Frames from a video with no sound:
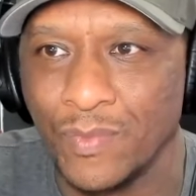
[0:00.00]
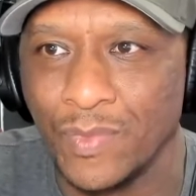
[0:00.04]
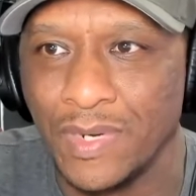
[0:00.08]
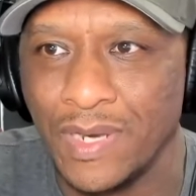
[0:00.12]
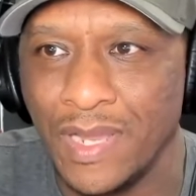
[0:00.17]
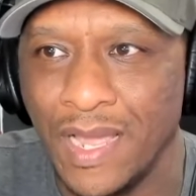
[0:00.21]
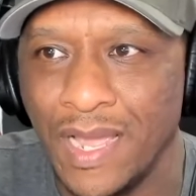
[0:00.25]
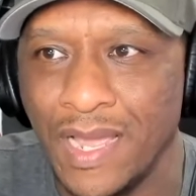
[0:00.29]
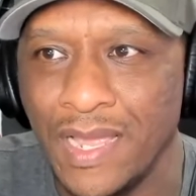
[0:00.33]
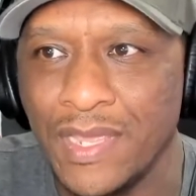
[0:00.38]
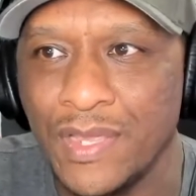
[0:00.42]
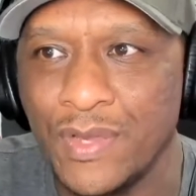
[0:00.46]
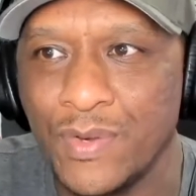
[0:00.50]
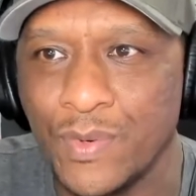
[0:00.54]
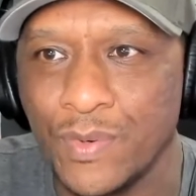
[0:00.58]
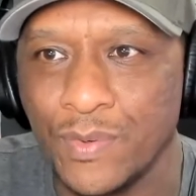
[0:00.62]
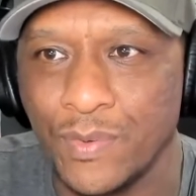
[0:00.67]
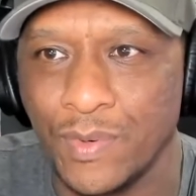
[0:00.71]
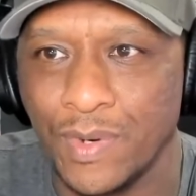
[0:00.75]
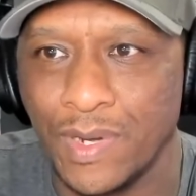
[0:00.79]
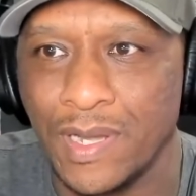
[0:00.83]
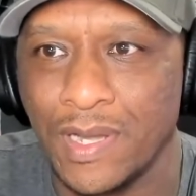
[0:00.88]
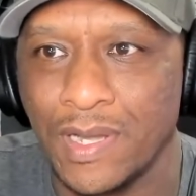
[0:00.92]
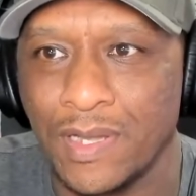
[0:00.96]
I grew
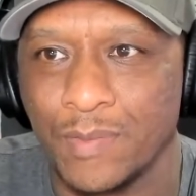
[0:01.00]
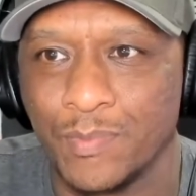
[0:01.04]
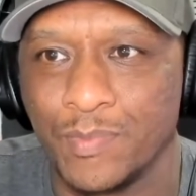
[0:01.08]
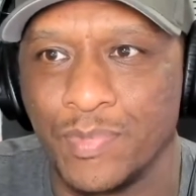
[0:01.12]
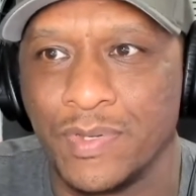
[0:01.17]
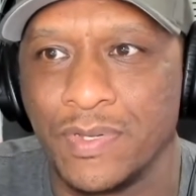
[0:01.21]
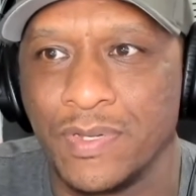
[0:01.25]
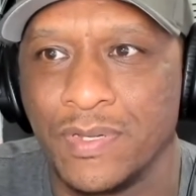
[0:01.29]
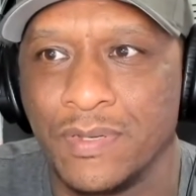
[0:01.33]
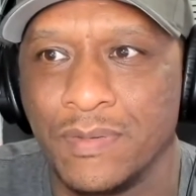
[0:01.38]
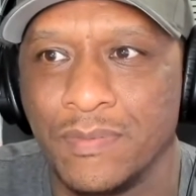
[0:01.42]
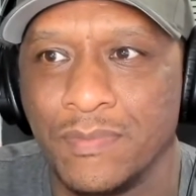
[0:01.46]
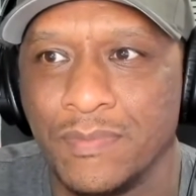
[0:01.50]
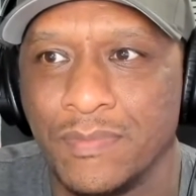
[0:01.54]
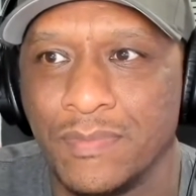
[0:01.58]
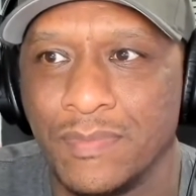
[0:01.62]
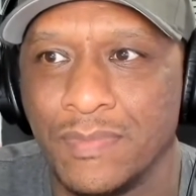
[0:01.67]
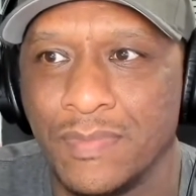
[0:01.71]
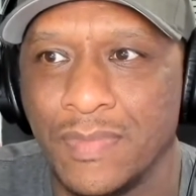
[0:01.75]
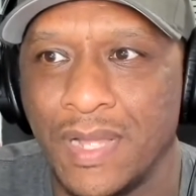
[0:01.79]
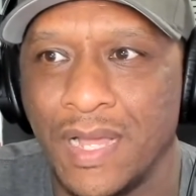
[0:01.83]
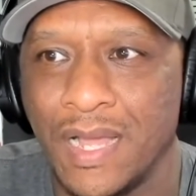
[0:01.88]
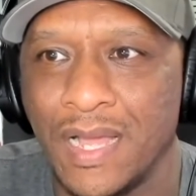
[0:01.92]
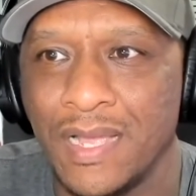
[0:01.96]
up,
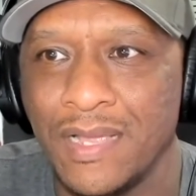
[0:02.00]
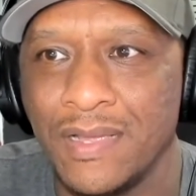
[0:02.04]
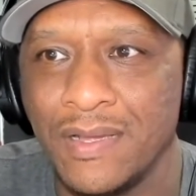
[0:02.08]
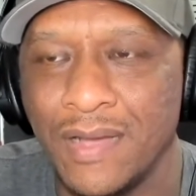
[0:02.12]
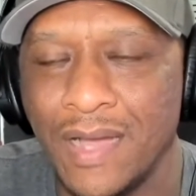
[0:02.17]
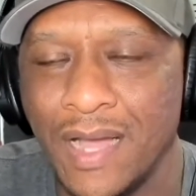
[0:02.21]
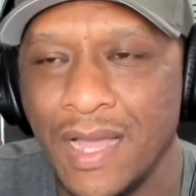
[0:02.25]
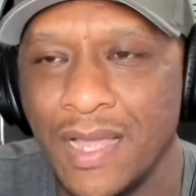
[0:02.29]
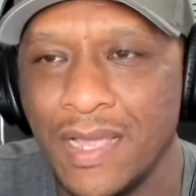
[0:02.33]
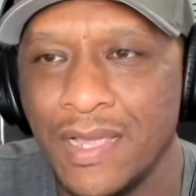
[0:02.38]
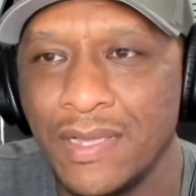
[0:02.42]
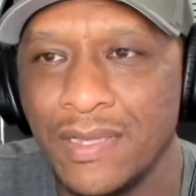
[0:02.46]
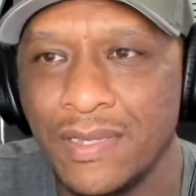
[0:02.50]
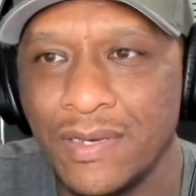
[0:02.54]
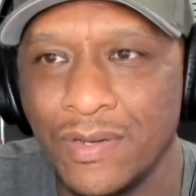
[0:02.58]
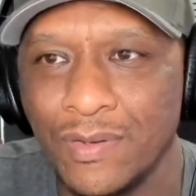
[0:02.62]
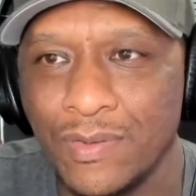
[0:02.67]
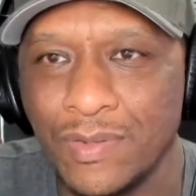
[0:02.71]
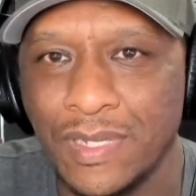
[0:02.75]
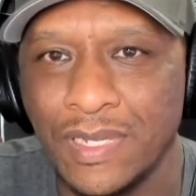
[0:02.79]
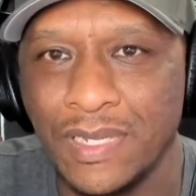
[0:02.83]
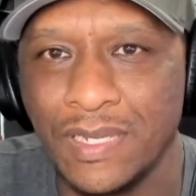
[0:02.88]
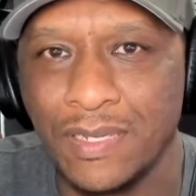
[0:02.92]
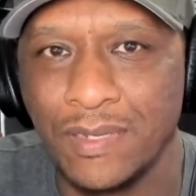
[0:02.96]
I had
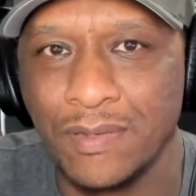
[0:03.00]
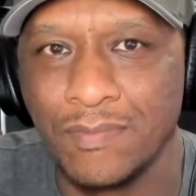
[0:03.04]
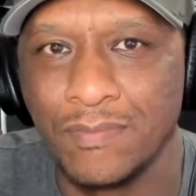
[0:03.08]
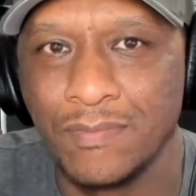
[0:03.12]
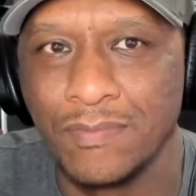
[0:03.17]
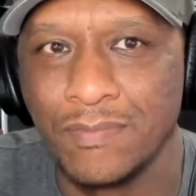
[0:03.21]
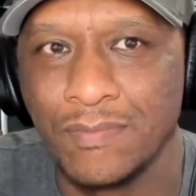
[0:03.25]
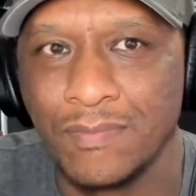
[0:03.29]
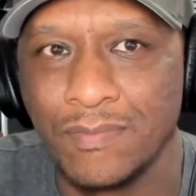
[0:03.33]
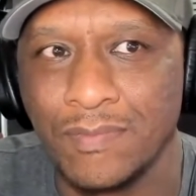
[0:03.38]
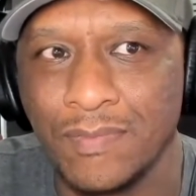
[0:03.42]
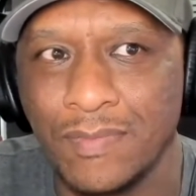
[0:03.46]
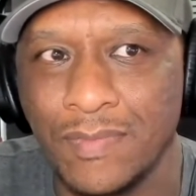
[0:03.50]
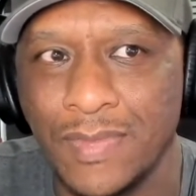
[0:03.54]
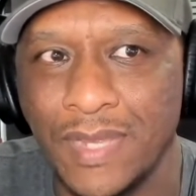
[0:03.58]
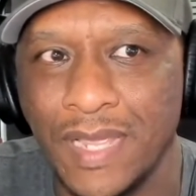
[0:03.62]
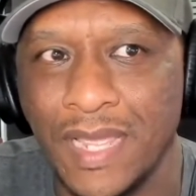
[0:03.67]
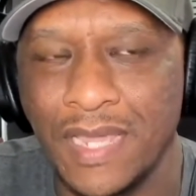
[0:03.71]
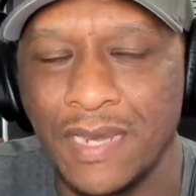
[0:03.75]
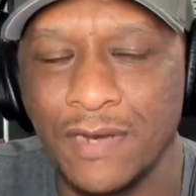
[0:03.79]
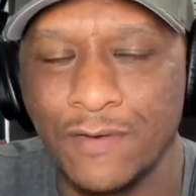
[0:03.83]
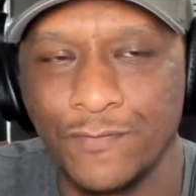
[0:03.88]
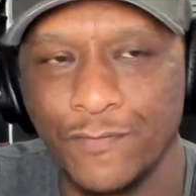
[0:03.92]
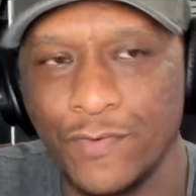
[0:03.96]
only had
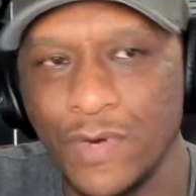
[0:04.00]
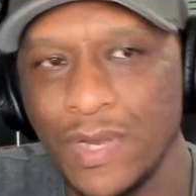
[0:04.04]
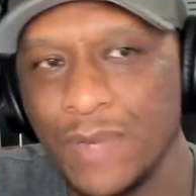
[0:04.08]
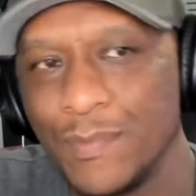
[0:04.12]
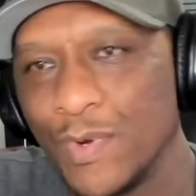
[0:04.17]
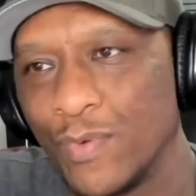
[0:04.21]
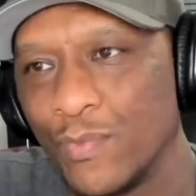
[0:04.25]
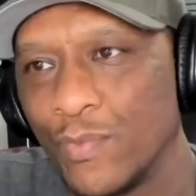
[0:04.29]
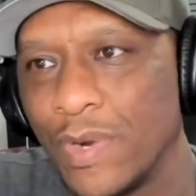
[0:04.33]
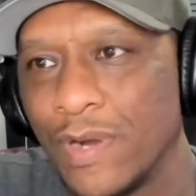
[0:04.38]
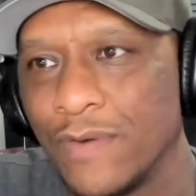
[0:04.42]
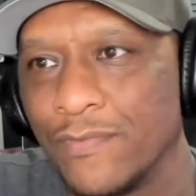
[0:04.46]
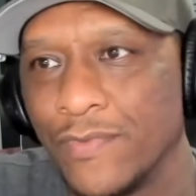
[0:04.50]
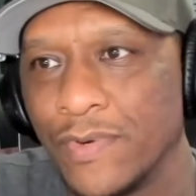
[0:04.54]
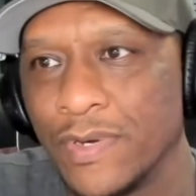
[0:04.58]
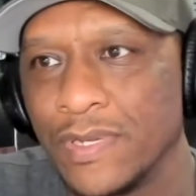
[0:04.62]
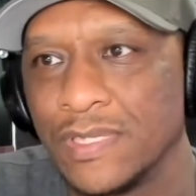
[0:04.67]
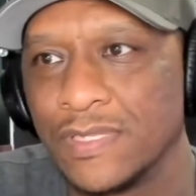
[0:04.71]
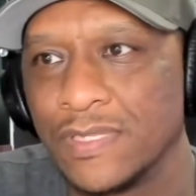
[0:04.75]
a frame of reference for